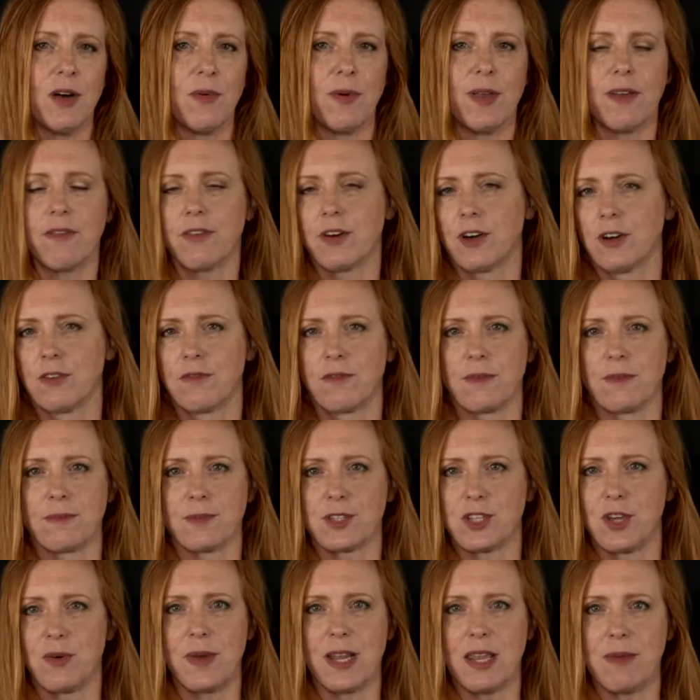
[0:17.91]
We've heard from
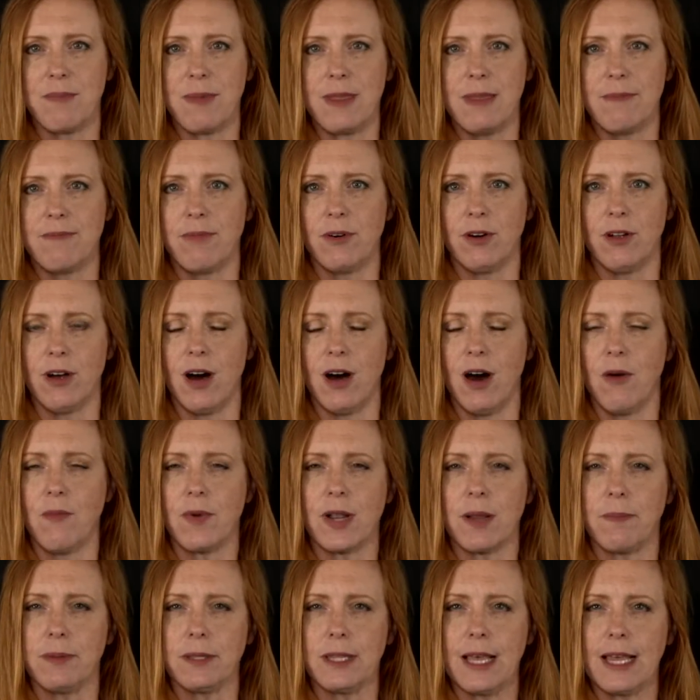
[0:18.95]
so many people on
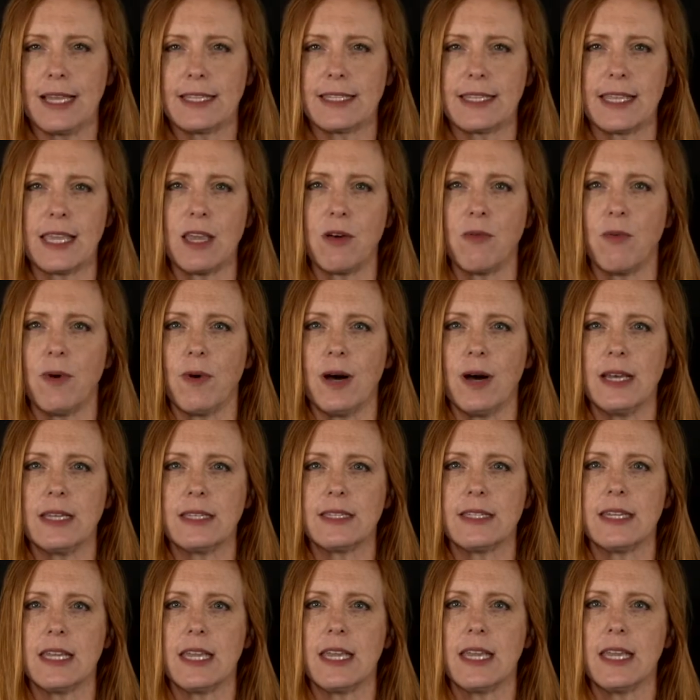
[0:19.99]
what a blessing it was
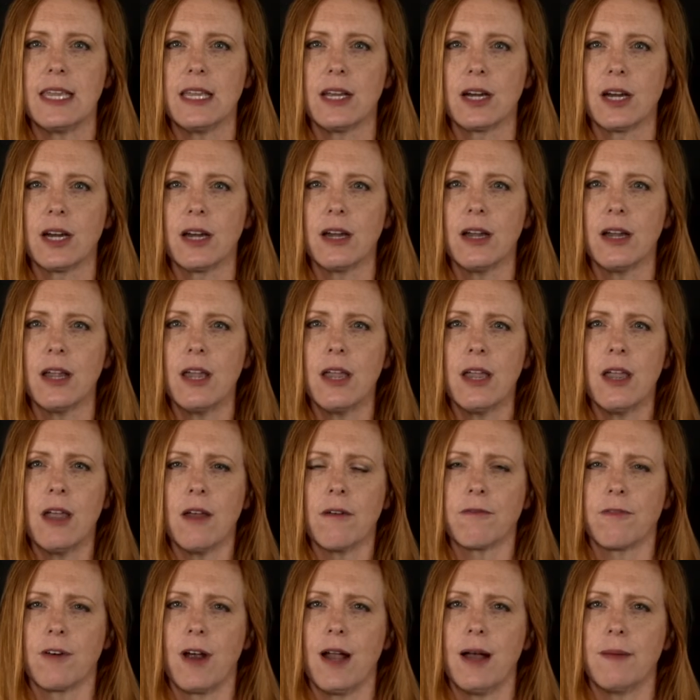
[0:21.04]
to hear
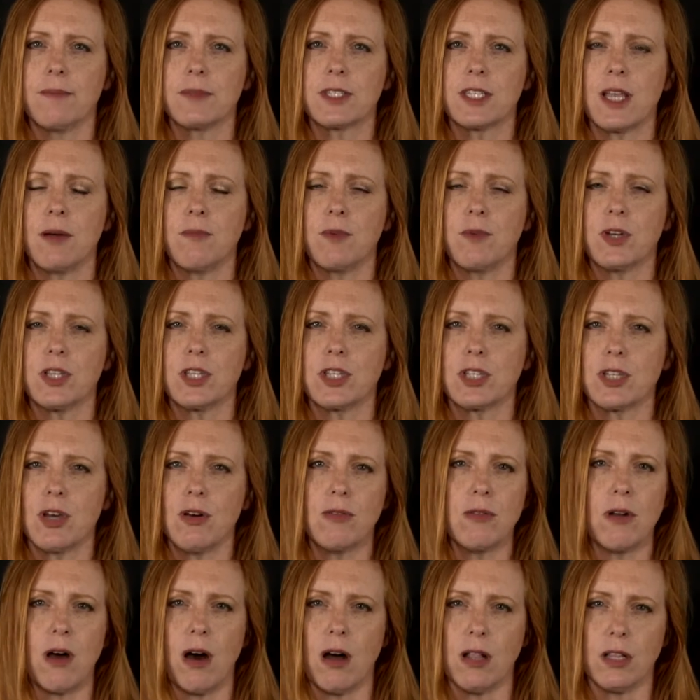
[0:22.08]
from someone so
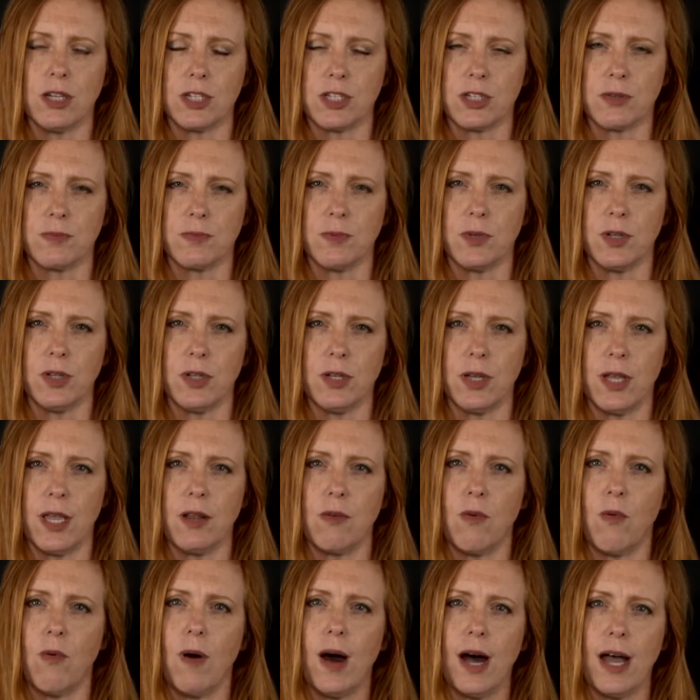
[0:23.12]
knowledgeable
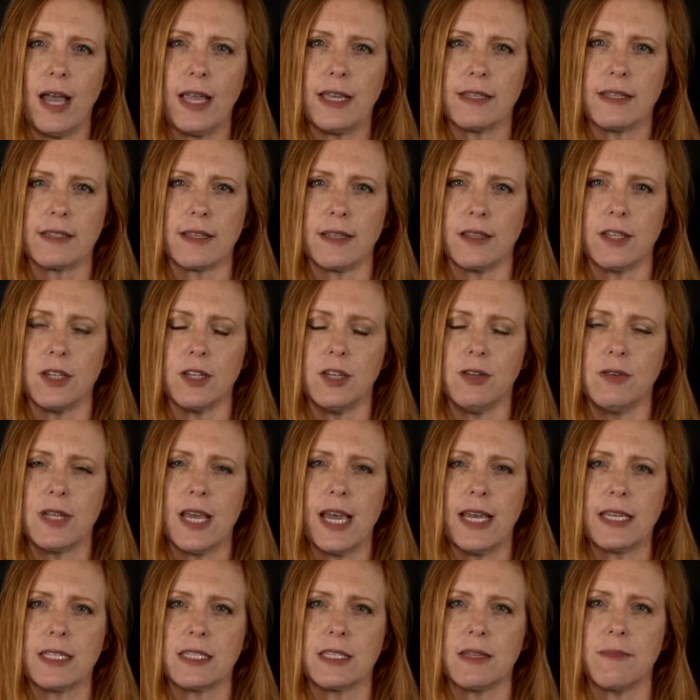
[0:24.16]
and wise on the New
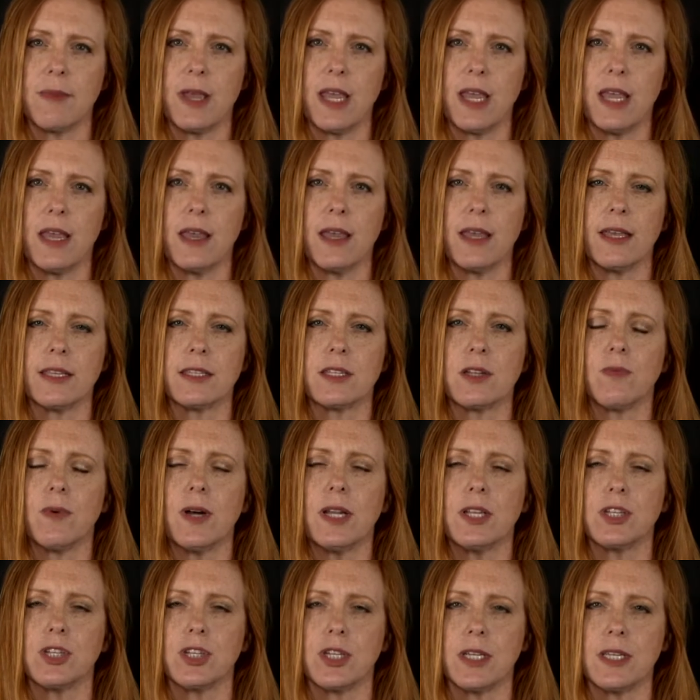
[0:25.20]
Testament as to
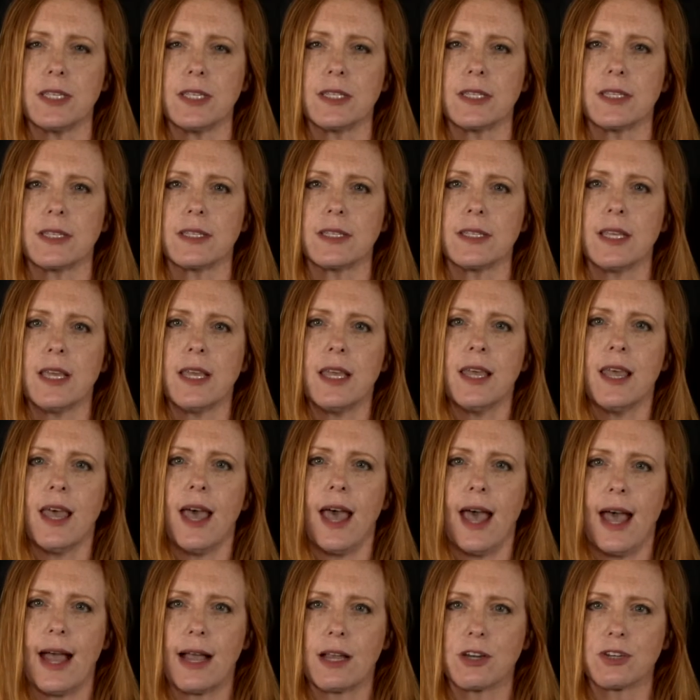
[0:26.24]
what Jesus
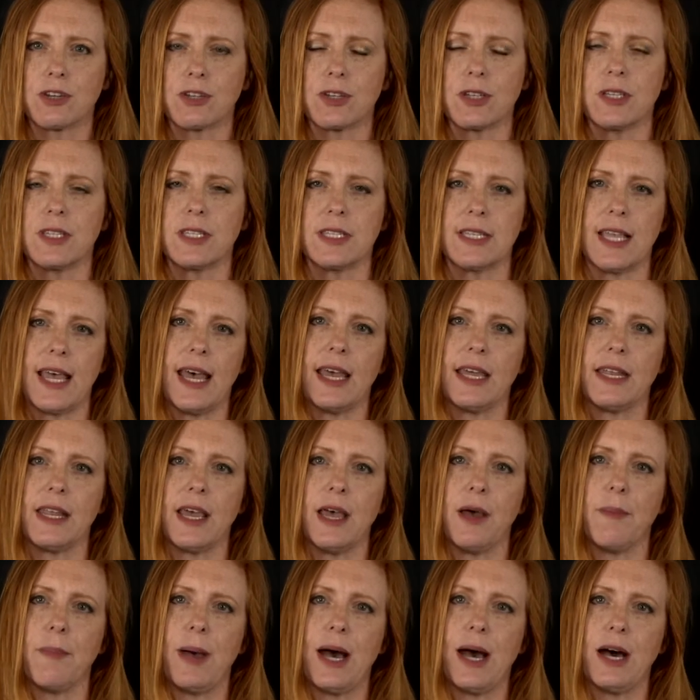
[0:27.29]
actually said
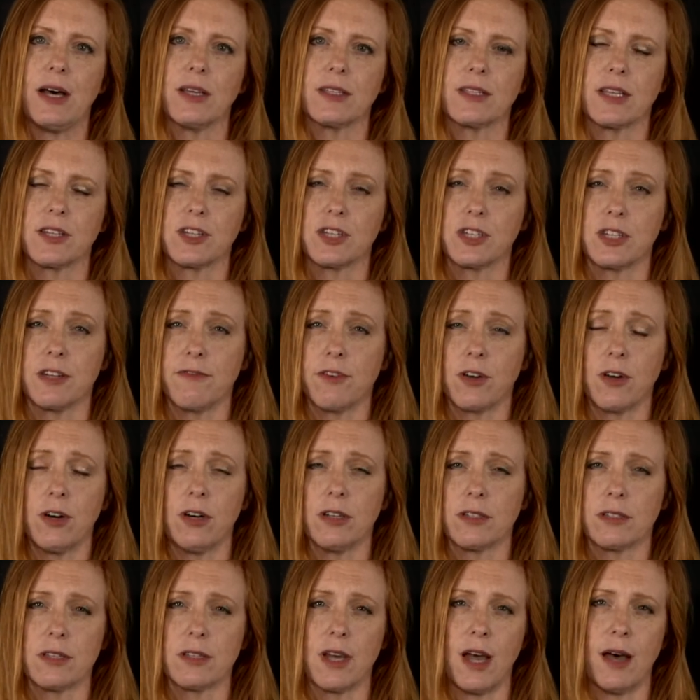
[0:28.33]
about such a
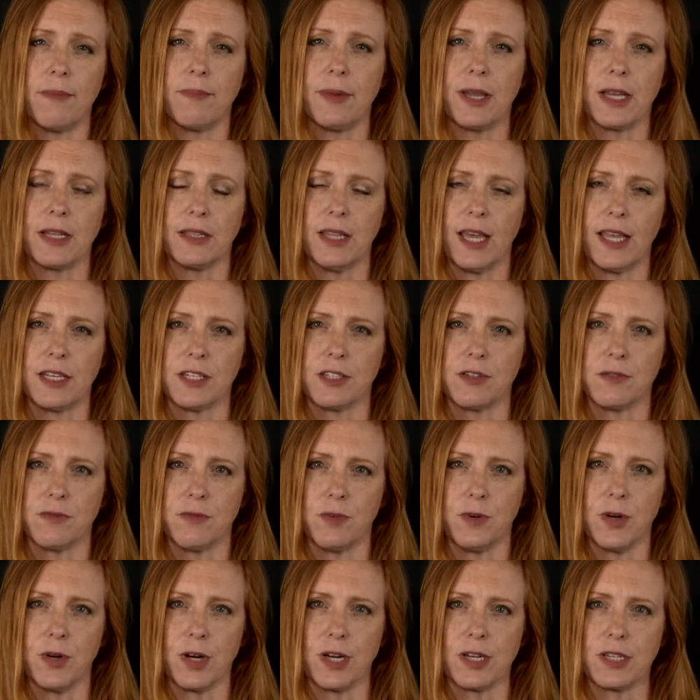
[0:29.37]
difficult topic like
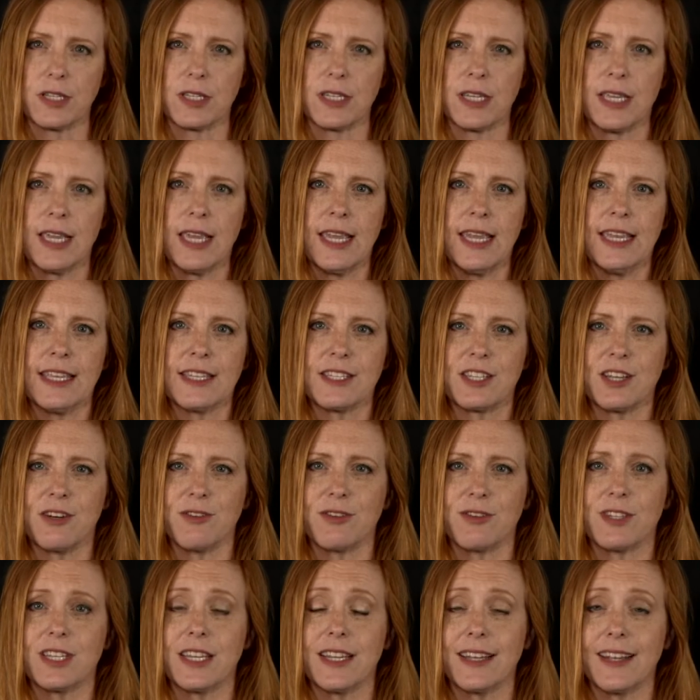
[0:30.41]
divorce.
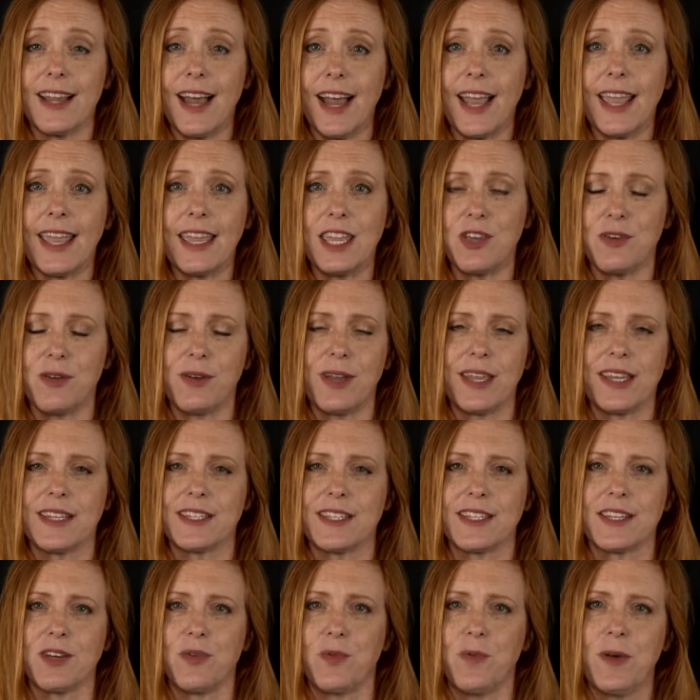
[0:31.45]
So tonight you
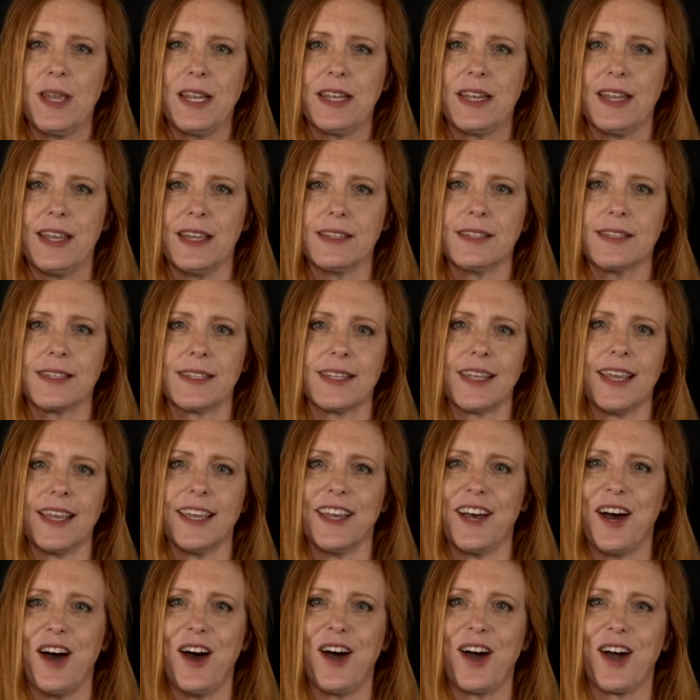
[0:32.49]
get to witness
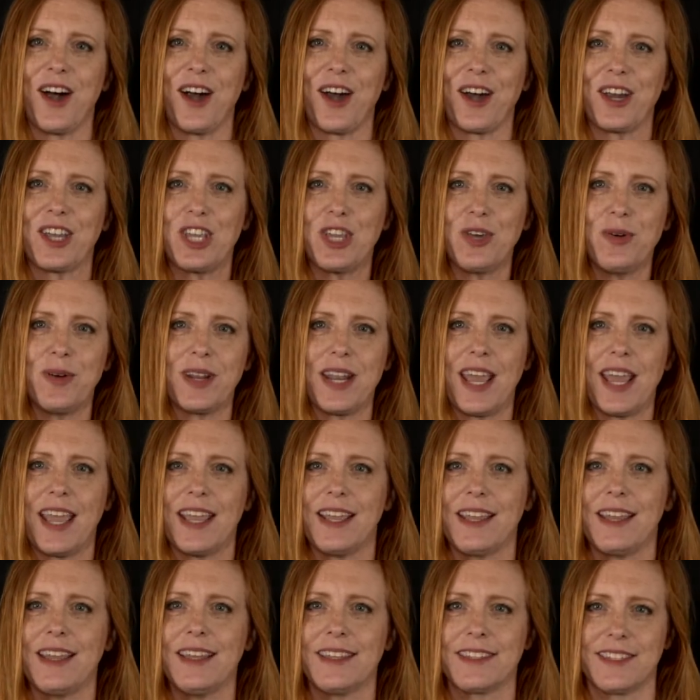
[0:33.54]
our
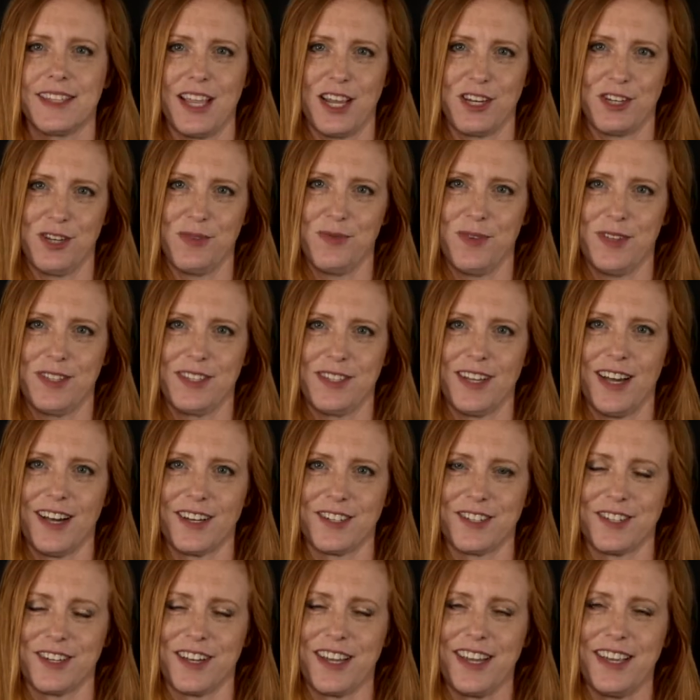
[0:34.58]
Q&A session with
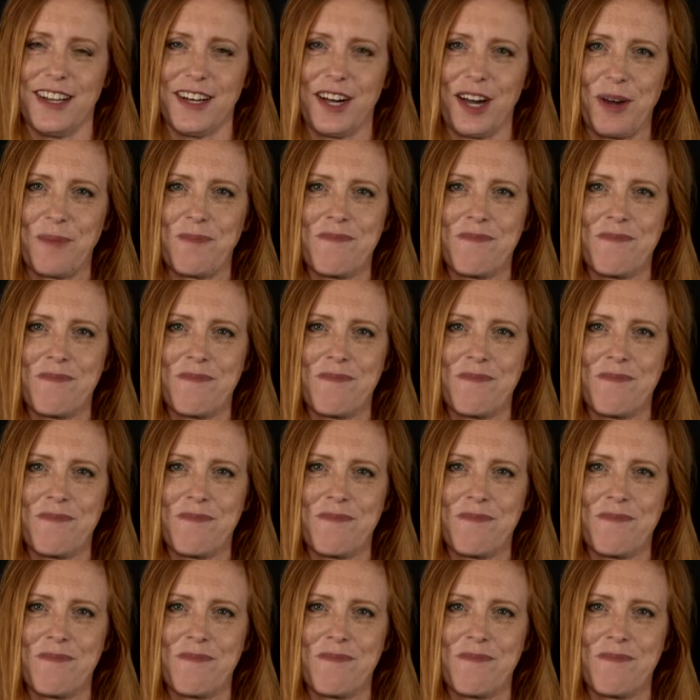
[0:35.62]
Dr. Keener.